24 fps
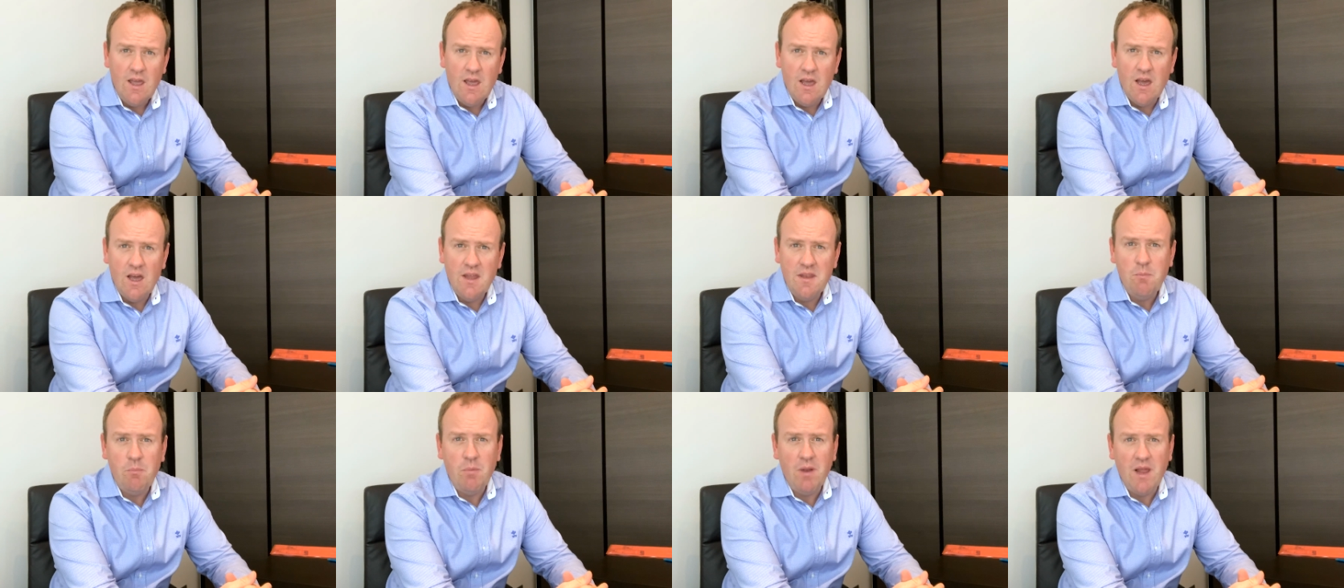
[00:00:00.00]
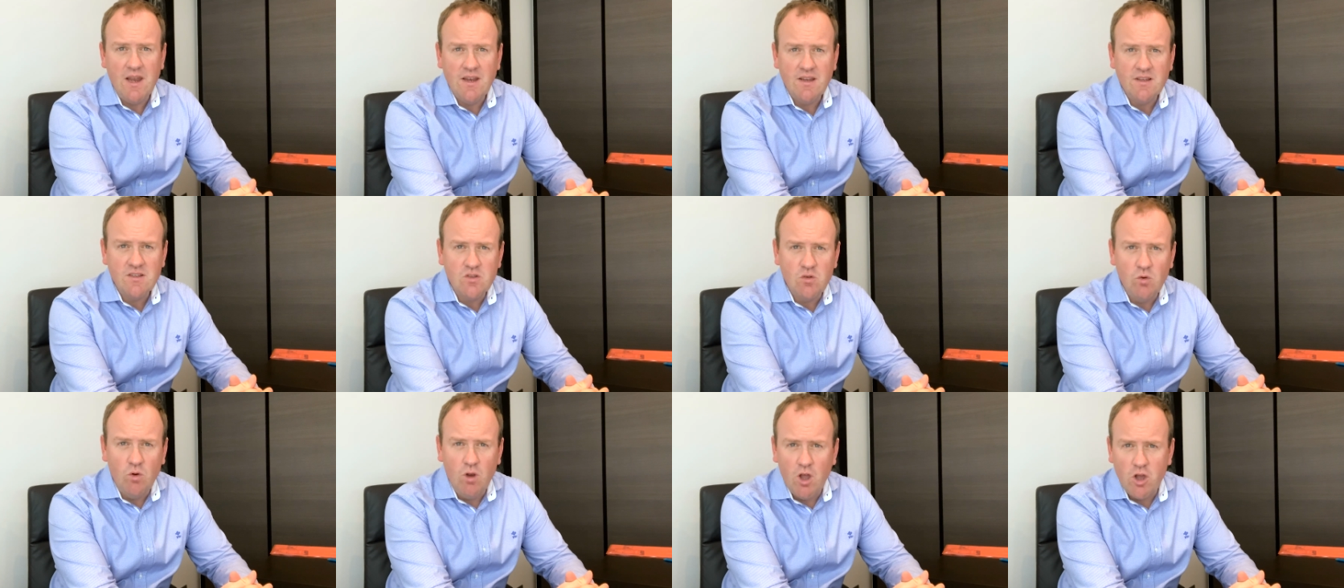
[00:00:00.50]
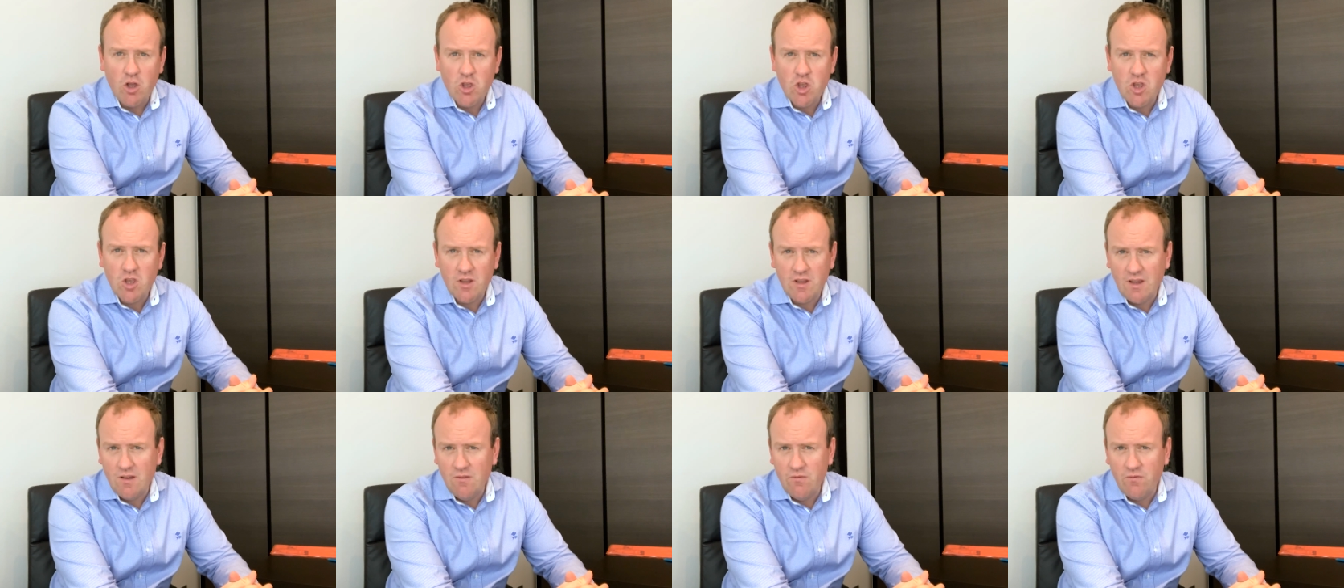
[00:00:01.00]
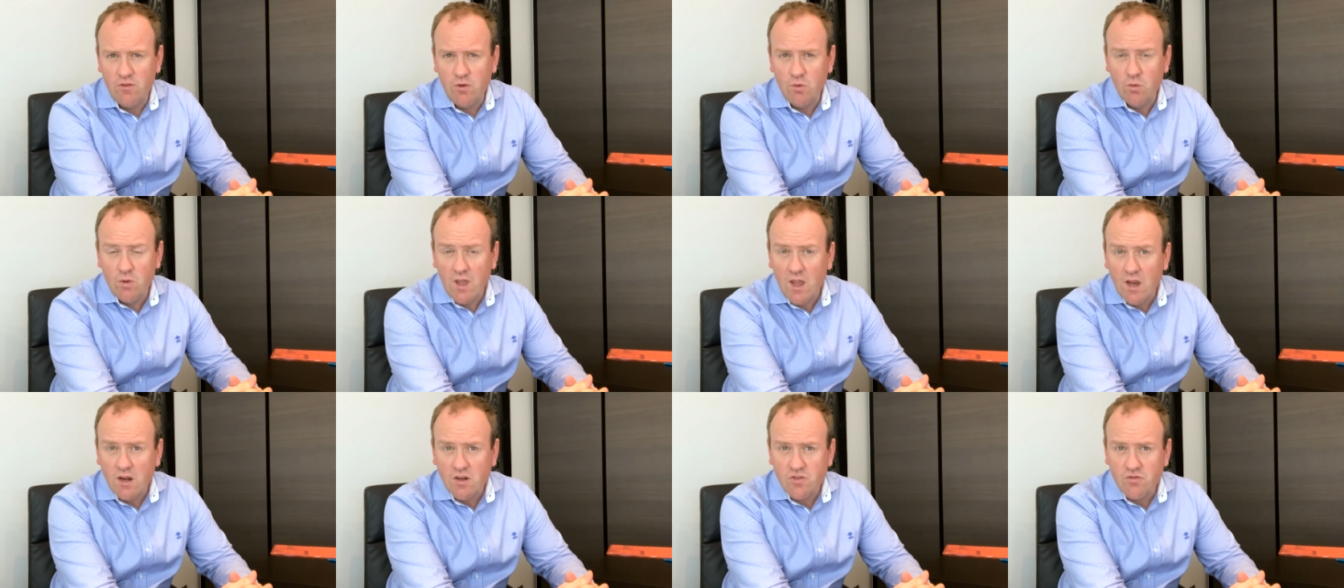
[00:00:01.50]
Uh, the plan is to launch it in a few
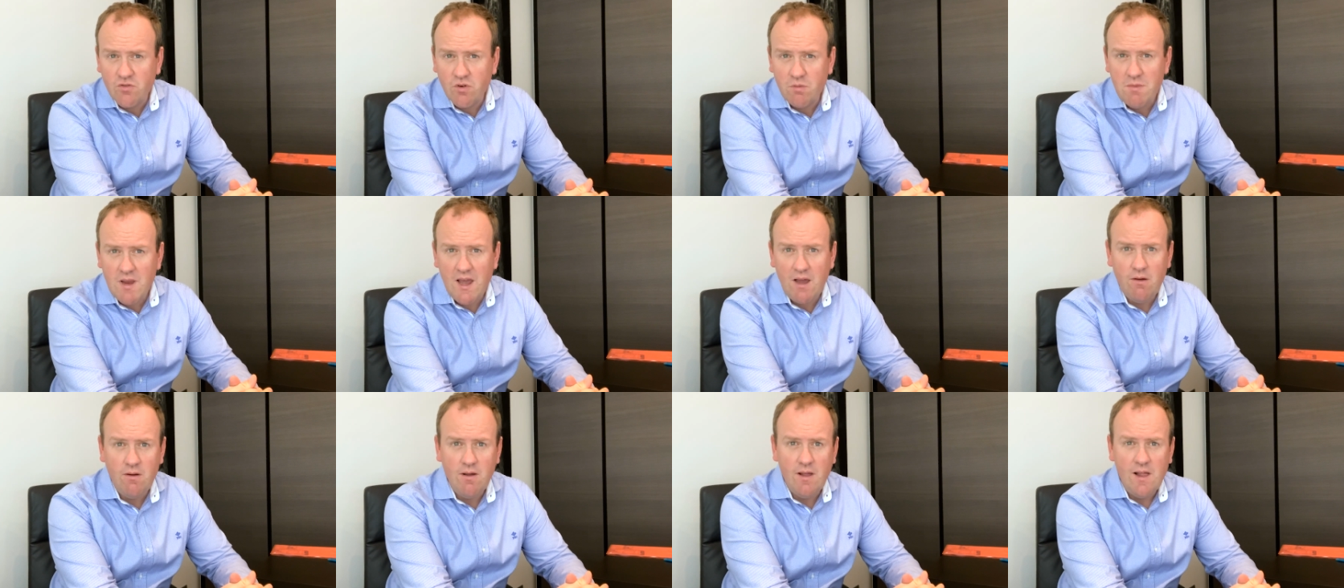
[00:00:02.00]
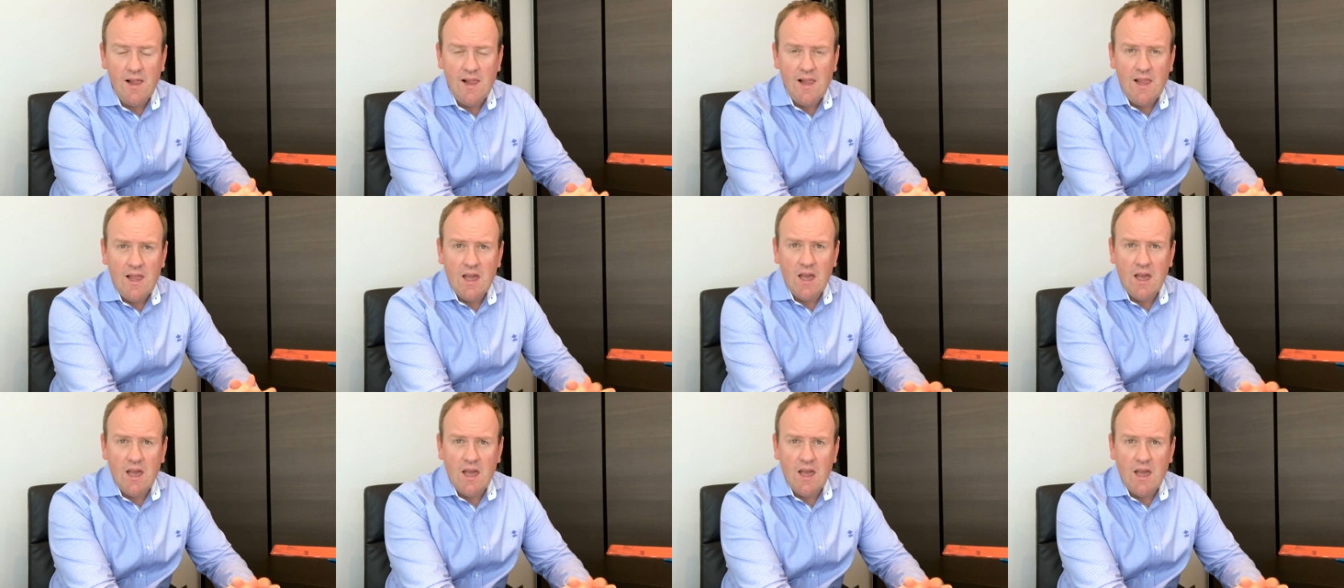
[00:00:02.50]
years from now.